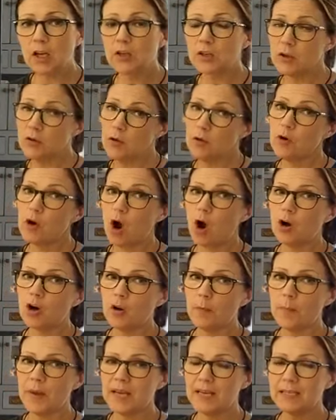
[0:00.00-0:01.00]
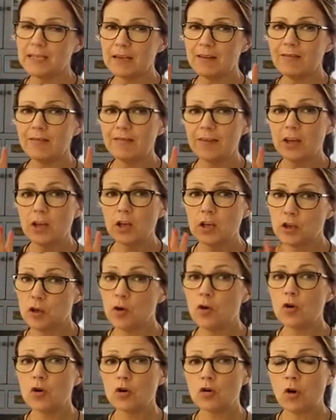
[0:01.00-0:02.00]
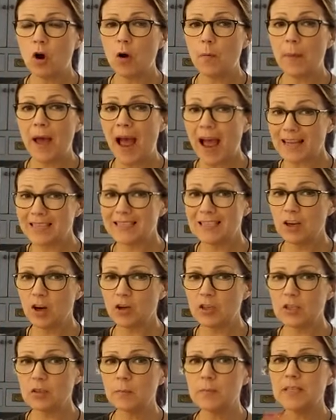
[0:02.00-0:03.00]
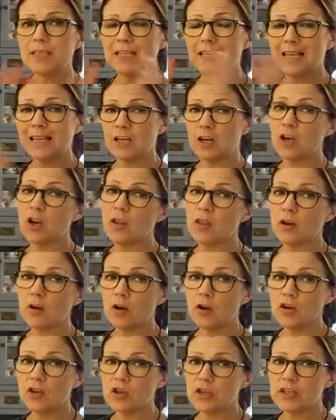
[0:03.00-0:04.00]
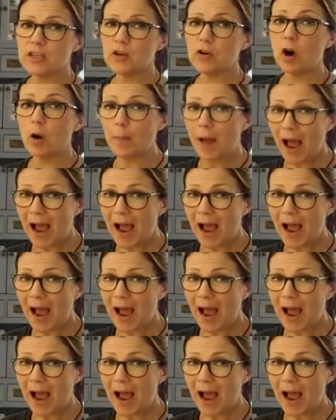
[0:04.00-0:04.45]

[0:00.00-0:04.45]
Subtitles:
so you can't compete if your crop hasn't got a subsidy and another country's crop